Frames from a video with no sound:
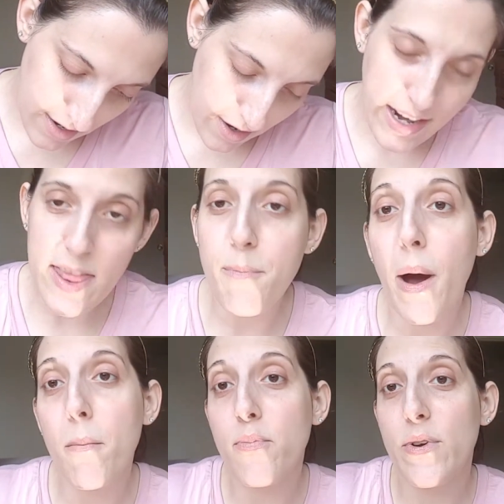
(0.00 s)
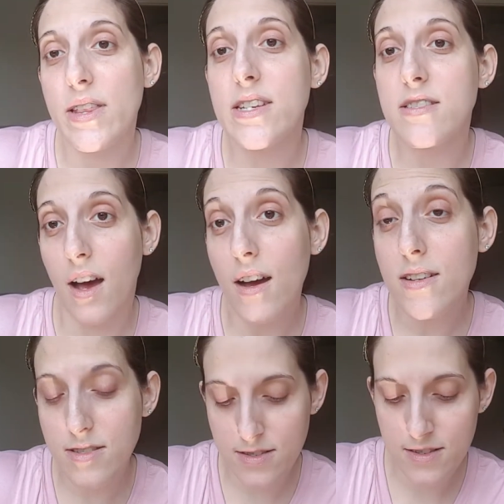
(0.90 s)
Okay, the pump really
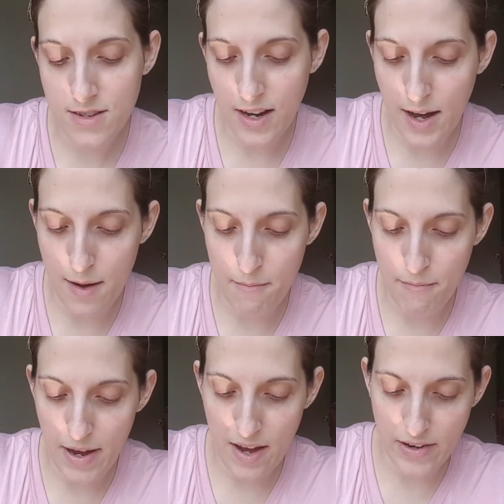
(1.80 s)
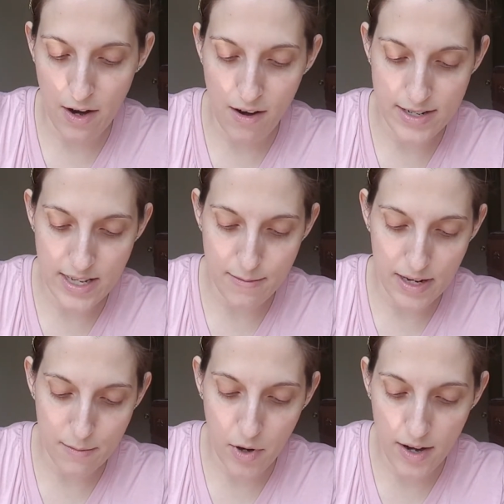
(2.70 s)
sucks. I'm having a hard time
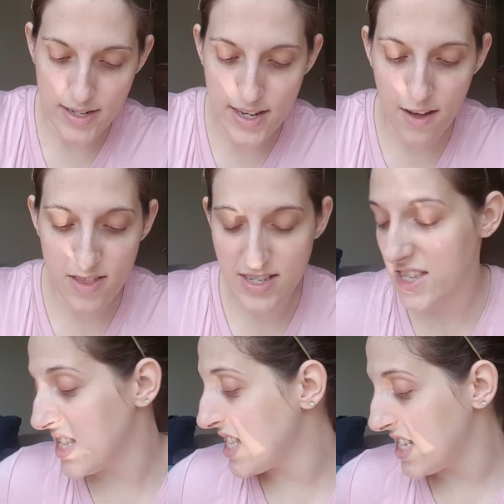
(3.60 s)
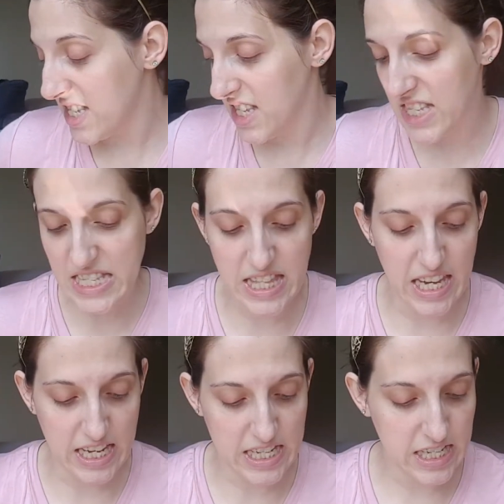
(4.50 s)
getting product out. This is
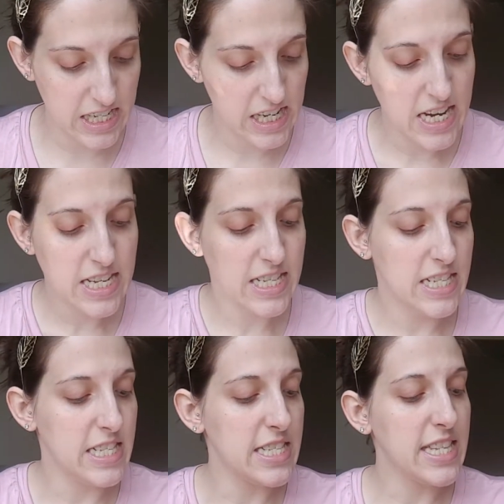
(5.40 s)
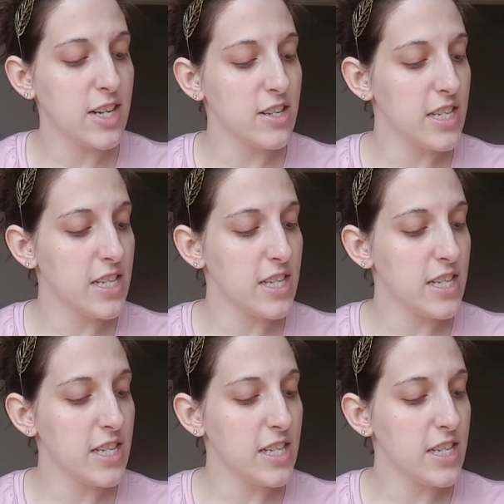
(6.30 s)
thick. This is thicker